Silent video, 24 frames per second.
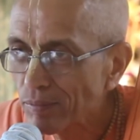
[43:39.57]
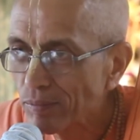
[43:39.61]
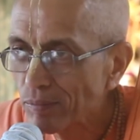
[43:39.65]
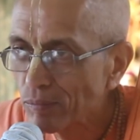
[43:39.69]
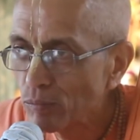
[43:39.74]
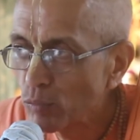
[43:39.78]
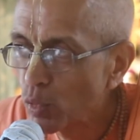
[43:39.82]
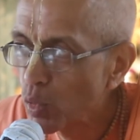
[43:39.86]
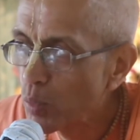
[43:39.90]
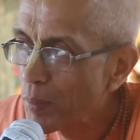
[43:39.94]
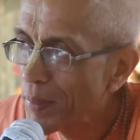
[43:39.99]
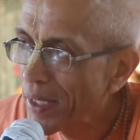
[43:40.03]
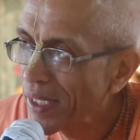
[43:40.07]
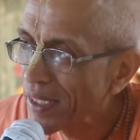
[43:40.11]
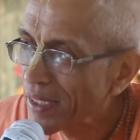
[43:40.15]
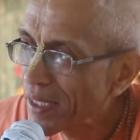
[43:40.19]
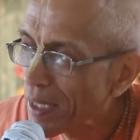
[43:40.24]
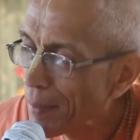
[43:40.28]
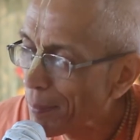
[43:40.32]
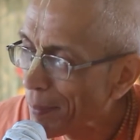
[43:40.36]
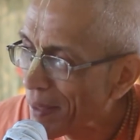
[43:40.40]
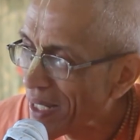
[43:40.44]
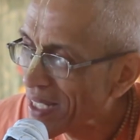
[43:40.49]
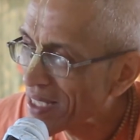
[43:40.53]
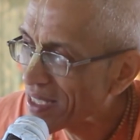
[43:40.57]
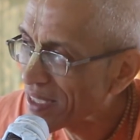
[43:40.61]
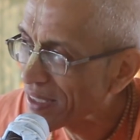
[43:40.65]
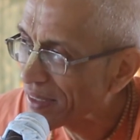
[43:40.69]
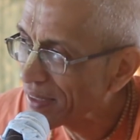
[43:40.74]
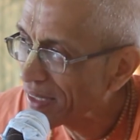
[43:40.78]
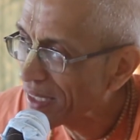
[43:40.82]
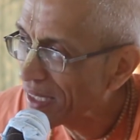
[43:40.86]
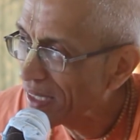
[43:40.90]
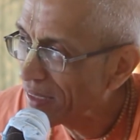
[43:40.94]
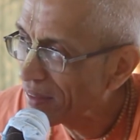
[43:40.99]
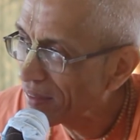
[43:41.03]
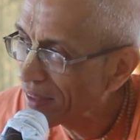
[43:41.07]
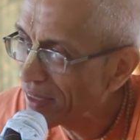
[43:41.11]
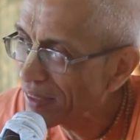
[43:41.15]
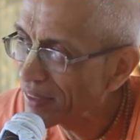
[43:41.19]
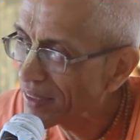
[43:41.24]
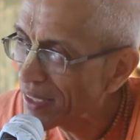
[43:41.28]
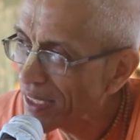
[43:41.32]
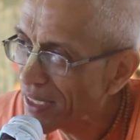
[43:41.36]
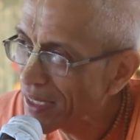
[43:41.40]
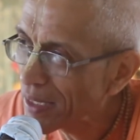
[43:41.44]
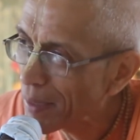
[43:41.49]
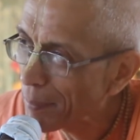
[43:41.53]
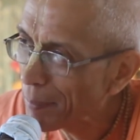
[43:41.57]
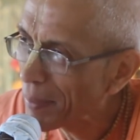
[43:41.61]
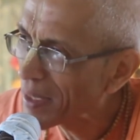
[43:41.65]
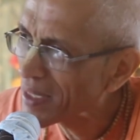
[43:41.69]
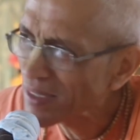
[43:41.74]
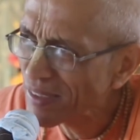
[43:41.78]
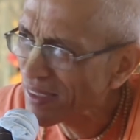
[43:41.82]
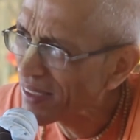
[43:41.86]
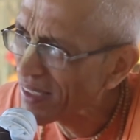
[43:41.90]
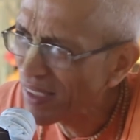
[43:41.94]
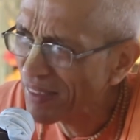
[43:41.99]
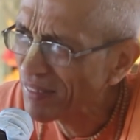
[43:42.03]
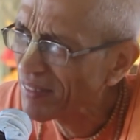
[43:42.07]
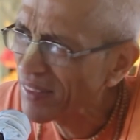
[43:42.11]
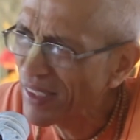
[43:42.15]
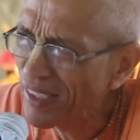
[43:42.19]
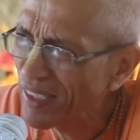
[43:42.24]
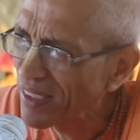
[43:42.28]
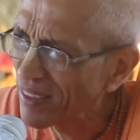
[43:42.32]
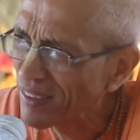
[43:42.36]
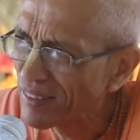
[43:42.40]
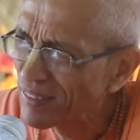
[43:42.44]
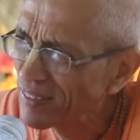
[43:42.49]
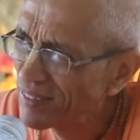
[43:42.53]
movement capacity, thinking capacity, nothing.